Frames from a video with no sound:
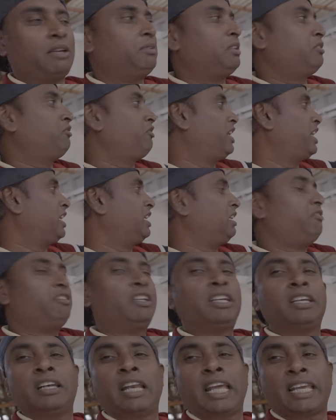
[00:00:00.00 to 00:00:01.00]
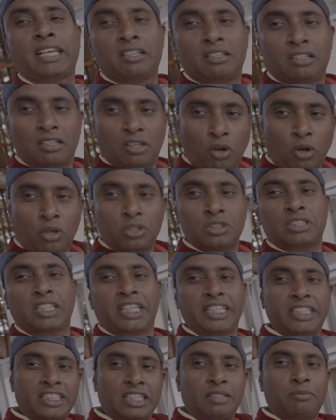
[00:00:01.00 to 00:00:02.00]
I mean, where even like a long
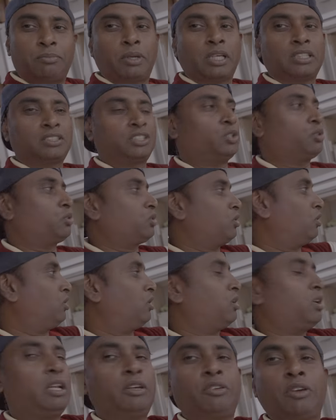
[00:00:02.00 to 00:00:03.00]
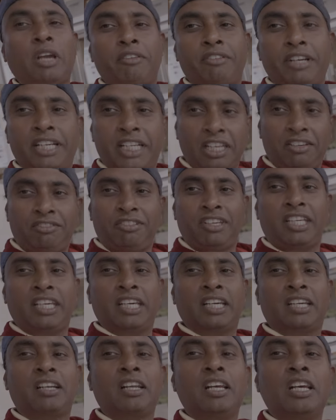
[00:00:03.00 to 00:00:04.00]
kitchen plus your hall, you have a T V
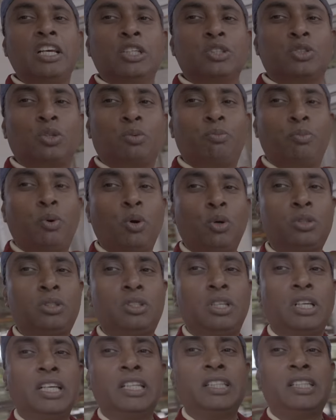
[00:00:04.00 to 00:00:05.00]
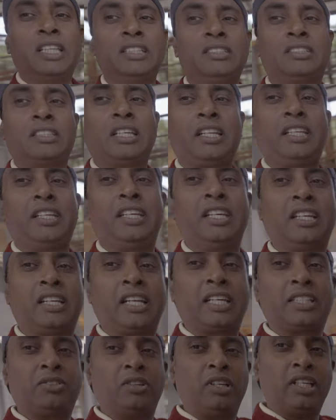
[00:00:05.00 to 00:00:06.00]
here. So both things are here
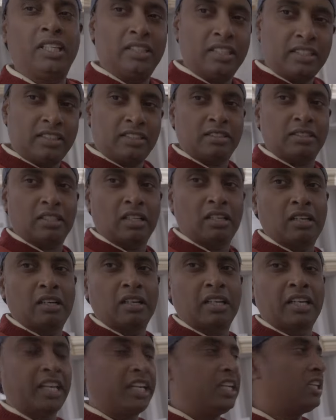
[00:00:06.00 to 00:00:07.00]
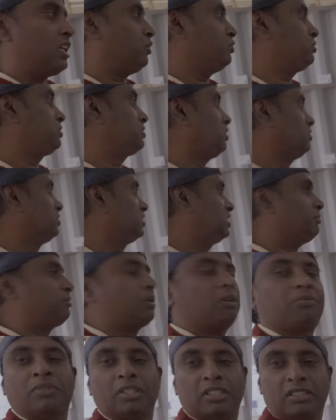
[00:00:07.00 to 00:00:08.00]
actually in this uh, greenhouse
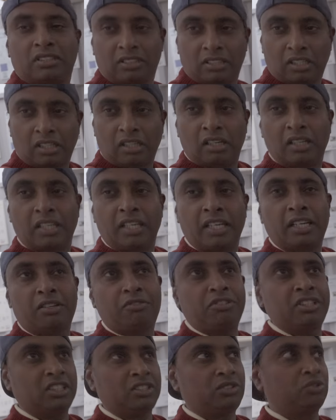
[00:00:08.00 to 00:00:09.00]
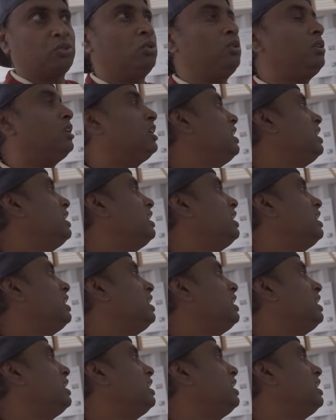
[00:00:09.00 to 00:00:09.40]
concept of this uh, here which is shown.